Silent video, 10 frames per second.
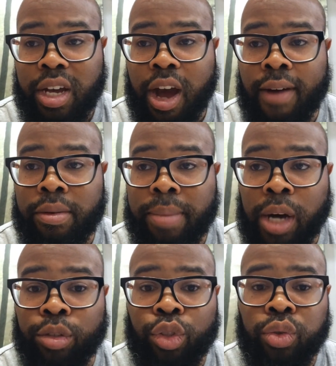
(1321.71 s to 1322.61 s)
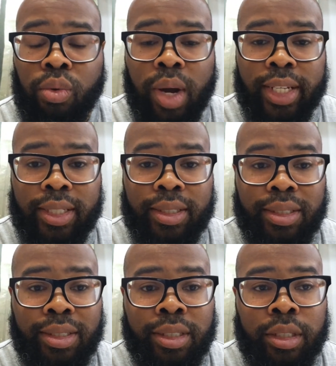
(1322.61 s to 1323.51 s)
of about 20
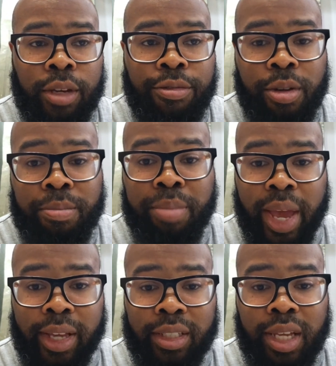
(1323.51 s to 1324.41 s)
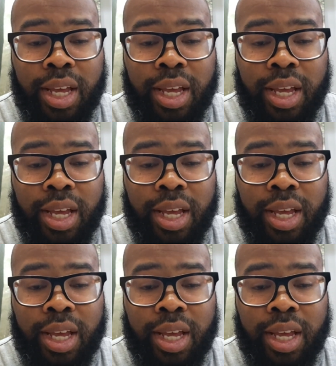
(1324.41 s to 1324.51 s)
different banks